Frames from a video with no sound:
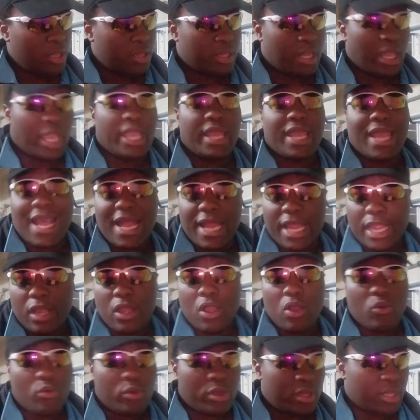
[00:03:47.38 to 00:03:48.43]
They got it
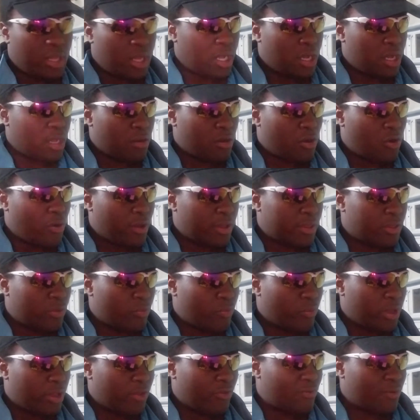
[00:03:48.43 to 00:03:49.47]
going.
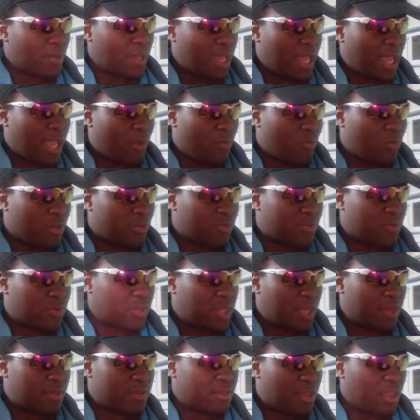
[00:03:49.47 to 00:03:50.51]
Carson Wentz was
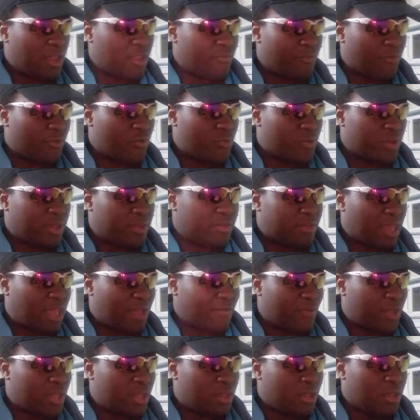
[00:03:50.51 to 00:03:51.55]
16 for
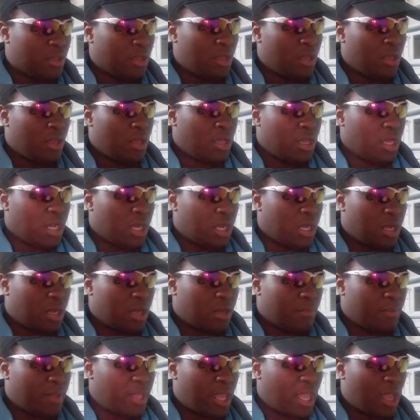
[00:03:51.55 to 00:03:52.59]
27. He
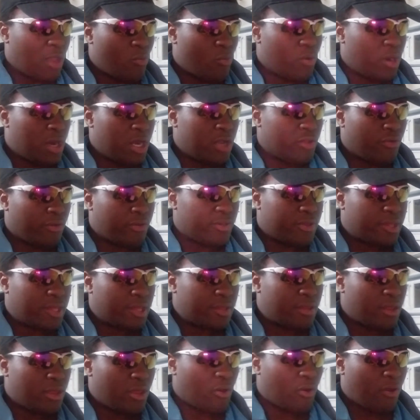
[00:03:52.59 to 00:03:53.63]
had
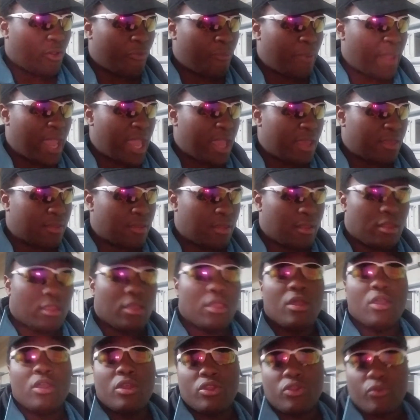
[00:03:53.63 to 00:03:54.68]
160 yards passing,
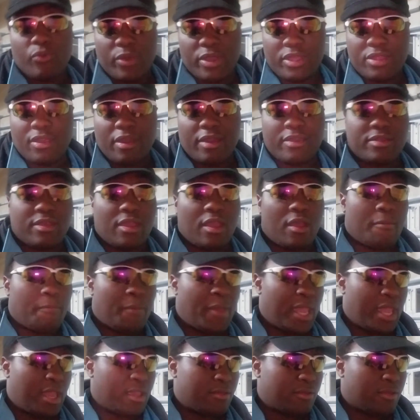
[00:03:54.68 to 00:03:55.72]
3 touchdown
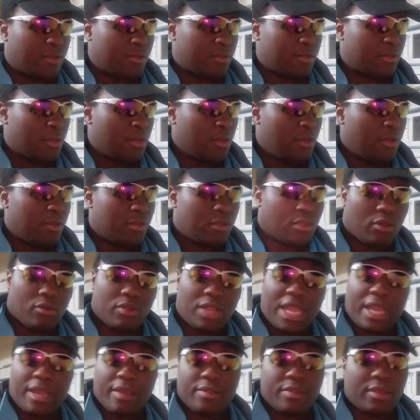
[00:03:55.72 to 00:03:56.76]
passes. So,
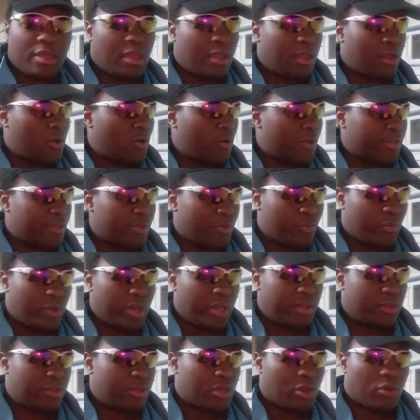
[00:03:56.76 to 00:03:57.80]
like I said, Carson
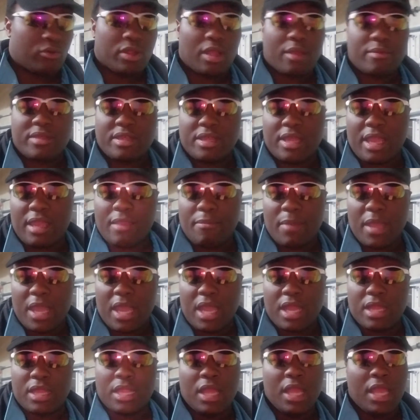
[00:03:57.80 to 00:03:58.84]
Wentz showed up today,
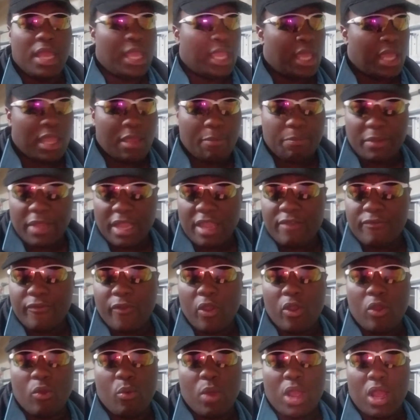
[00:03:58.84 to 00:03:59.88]
man. He played
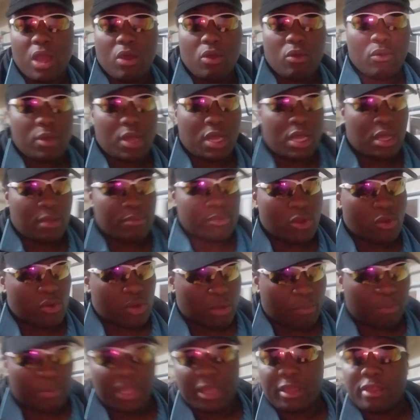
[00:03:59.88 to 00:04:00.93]
very well. No
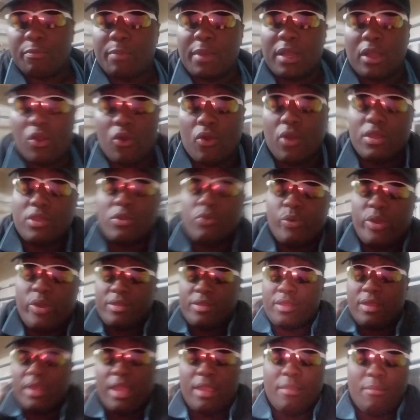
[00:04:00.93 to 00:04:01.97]
complaints about Carson
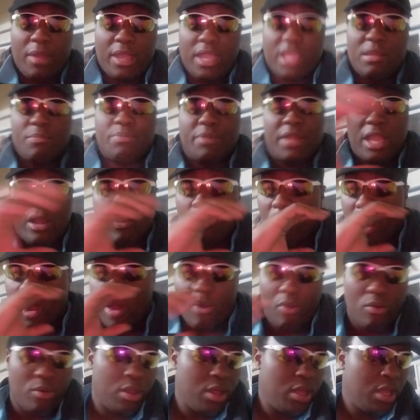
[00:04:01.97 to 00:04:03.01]
today, man. He played
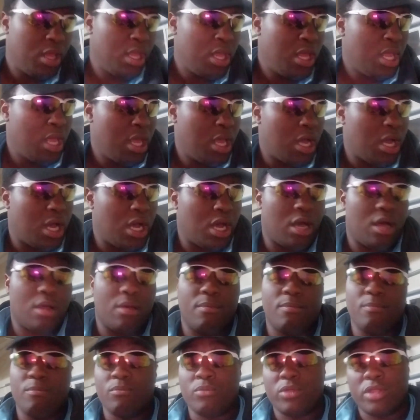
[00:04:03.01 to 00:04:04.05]
well.
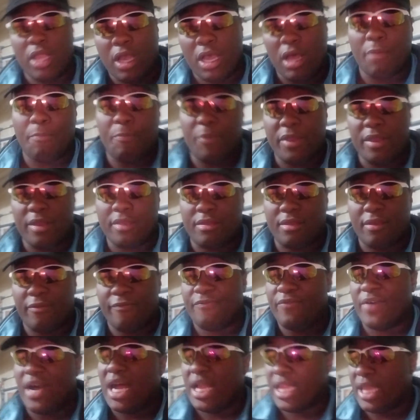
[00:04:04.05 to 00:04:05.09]
Doug Peterson
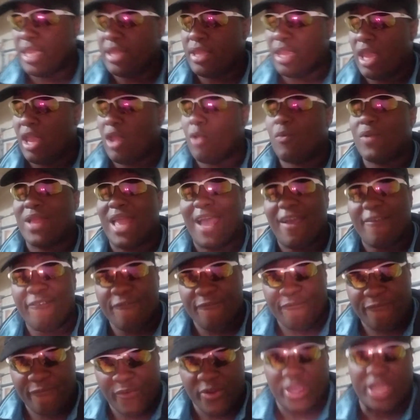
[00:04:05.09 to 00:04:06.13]
finally did what I
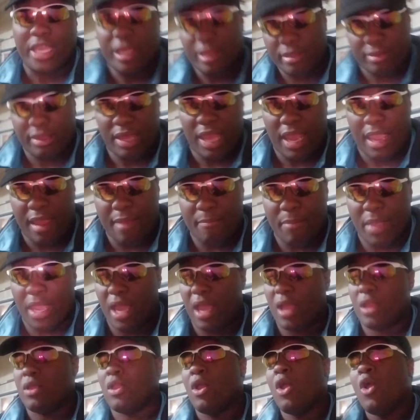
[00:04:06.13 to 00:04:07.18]
freaking said,
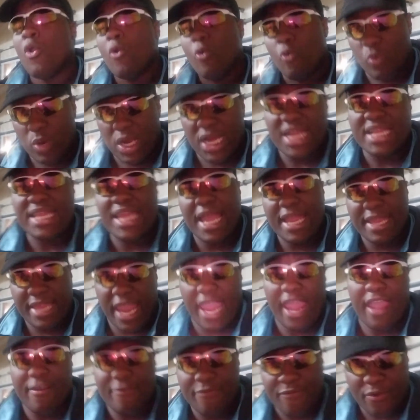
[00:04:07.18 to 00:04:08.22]
man. Run that
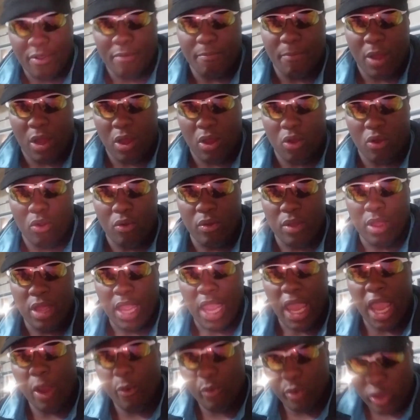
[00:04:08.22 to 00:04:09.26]
damn football.
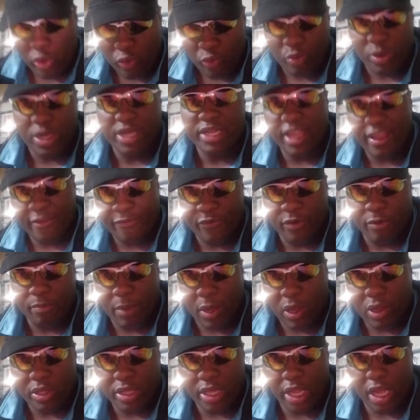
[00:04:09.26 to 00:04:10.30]
And when you run that
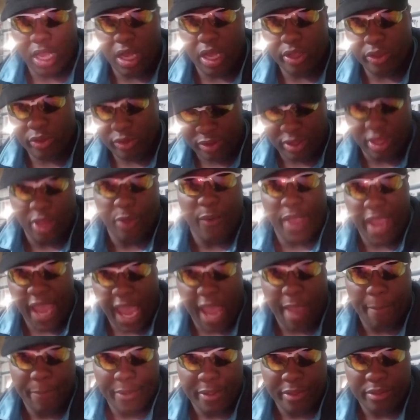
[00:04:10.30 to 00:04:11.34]
football, Doug, you see what
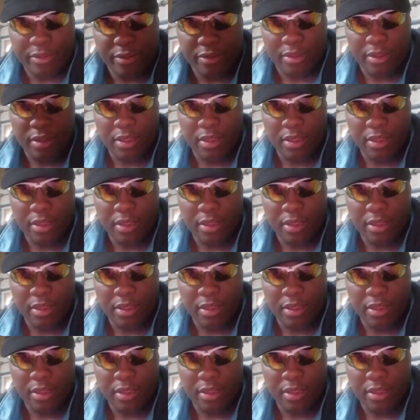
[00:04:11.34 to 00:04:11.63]
happens.